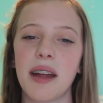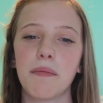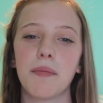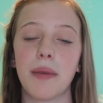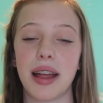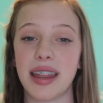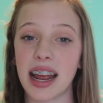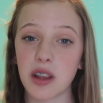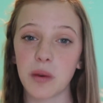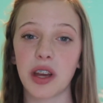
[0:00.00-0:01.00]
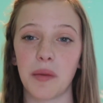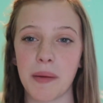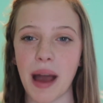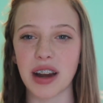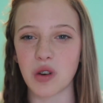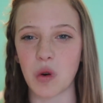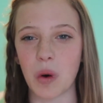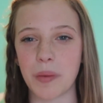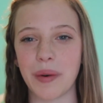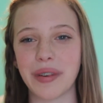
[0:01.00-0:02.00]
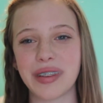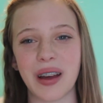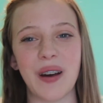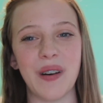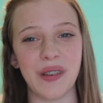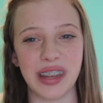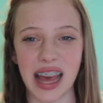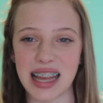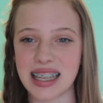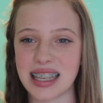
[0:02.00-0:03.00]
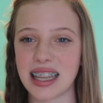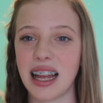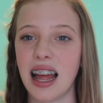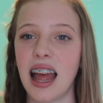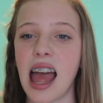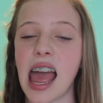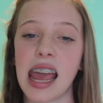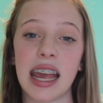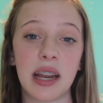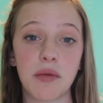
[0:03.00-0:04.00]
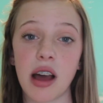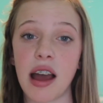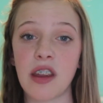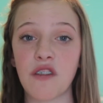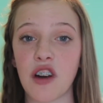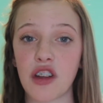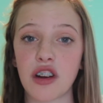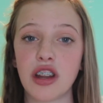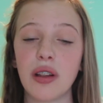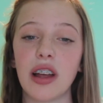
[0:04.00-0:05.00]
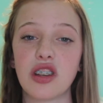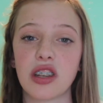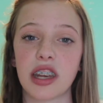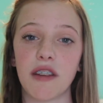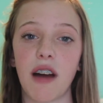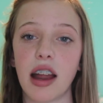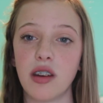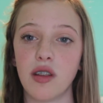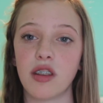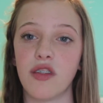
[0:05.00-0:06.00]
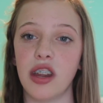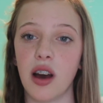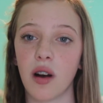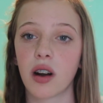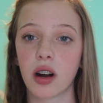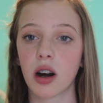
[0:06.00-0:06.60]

it. But the next week, it'll be back to normal, so yes. And without any further ado, let's just get right into this video.